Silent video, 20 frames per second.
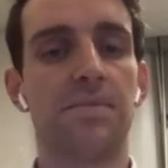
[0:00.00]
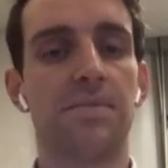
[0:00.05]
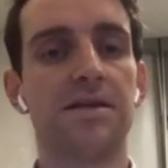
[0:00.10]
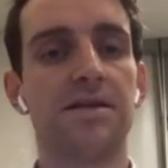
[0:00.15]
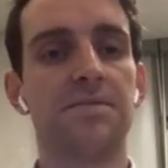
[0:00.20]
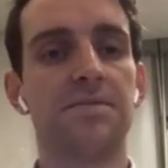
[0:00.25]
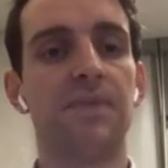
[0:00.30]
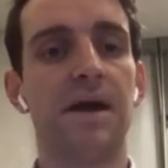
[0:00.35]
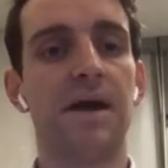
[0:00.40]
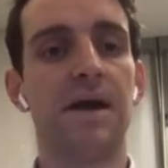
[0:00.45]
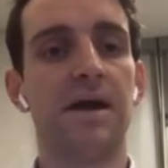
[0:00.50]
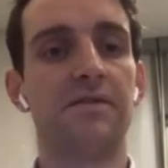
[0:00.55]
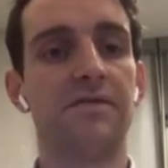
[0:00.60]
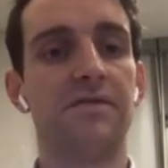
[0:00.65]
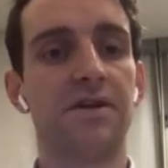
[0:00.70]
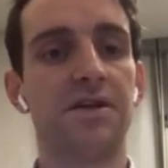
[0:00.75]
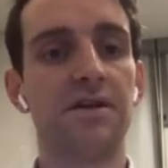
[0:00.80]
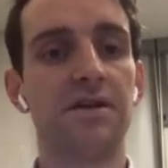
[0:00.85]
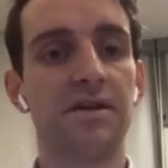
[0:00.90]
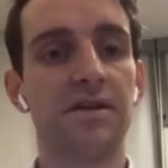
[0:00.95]
So PET is
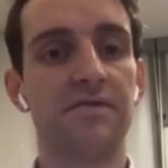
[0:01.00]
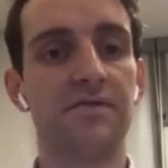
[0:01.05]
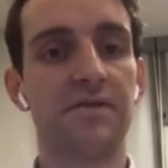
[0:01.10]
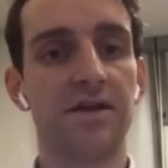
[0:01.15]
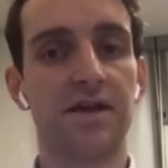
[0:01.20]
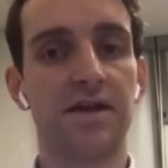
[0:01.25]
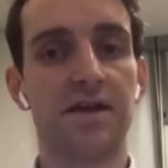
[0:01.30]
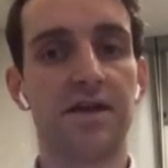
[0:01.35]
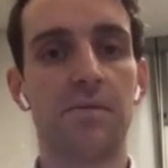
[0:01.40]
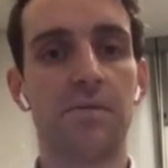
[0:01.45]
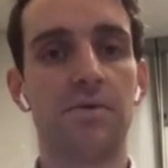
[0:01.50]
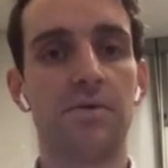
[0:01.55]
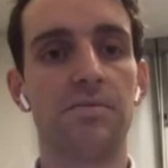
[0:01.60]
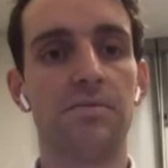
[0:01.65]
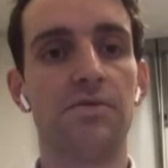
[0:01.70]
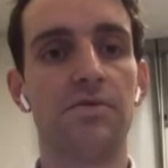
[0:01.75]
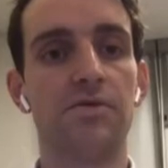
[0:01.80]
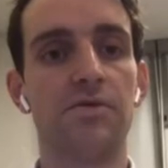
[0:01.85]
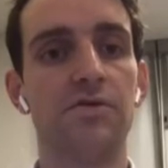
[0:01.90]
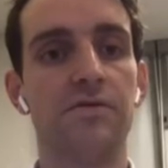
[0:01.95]
beneficial if it can
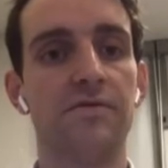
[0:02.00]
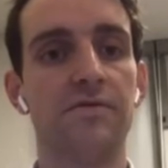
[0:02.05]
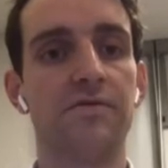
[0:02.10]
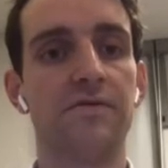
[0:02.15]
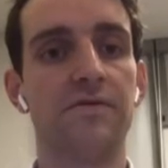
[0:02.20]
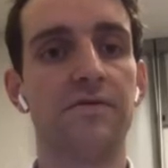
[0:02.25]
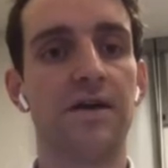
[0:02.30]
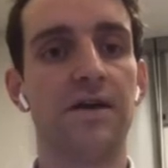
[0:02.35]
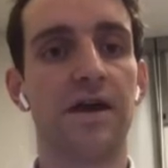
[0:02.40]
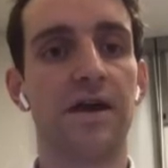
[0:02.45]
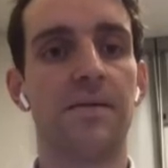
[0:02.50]
help improve